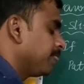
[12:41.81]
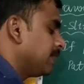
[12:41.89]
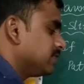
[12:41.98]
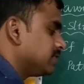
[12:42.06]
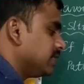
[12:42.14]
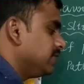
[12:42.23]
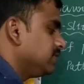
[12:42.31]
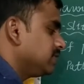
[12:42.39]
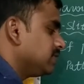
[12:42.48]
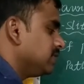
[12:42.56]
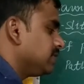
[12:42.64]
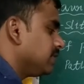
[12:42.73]
sine
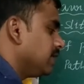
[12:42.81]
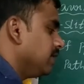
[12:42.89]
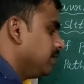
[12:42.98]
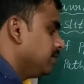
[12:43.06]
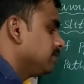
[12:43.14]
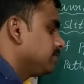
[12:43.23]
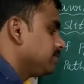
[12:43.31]
theta